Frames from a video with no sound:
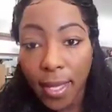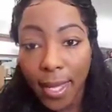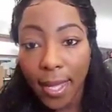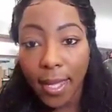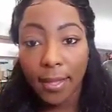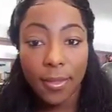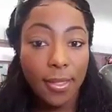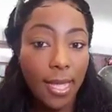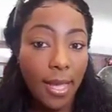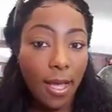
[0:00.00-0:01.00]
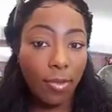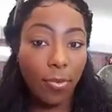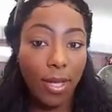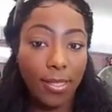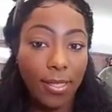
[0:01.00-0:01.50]
And the takeoff
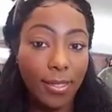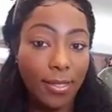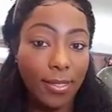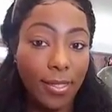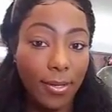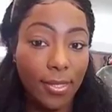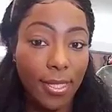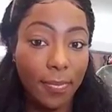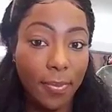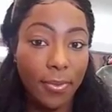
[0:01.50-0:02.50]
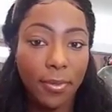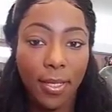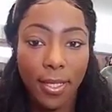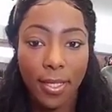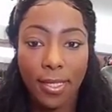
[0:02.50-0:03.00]
process is so simple.
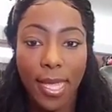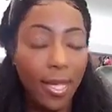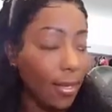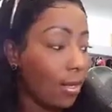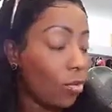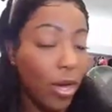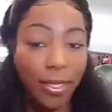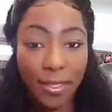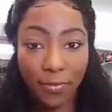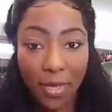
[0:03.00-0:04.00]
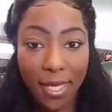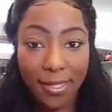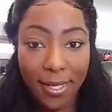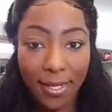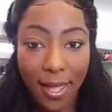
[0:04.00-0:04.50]
You wash your face
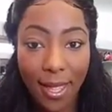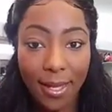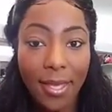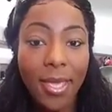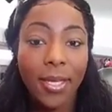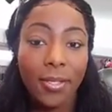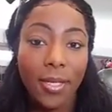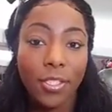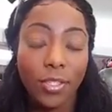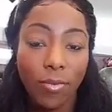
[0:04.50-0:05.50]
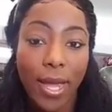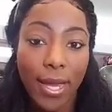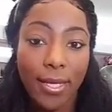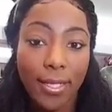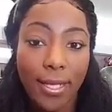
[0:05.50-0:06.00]
that night, you get your
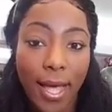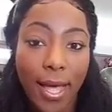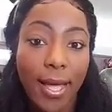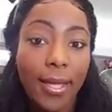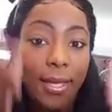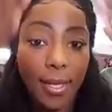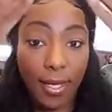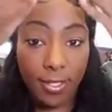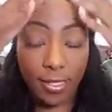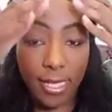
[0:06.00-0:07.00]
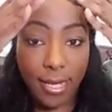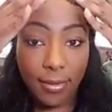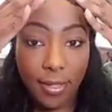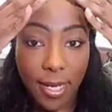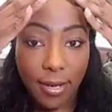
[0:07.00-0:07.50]
rag good and hot, and you just lay it
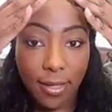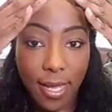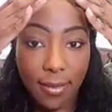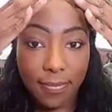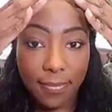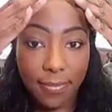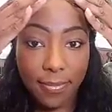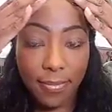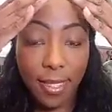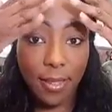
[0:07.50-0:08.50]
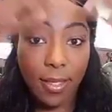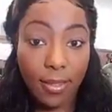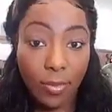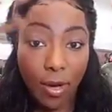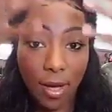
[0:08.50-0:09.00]
on your hairline.
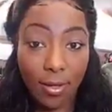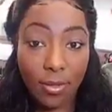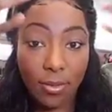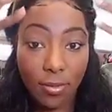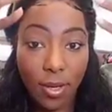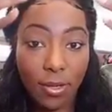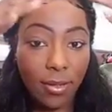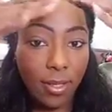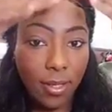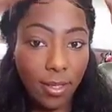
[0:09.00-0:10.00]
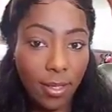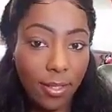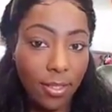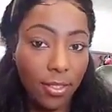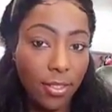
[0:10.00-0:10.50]
Let the water do the work. You
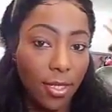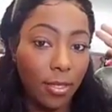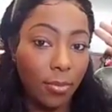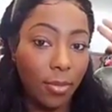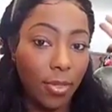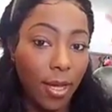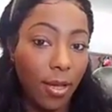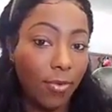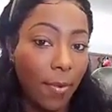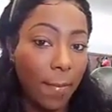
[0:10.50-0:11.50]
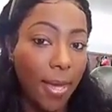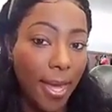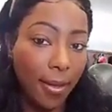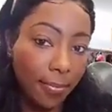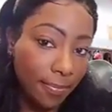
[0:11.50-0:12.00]
just gently pull it off.
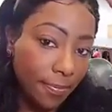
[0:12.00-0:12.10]
Bam.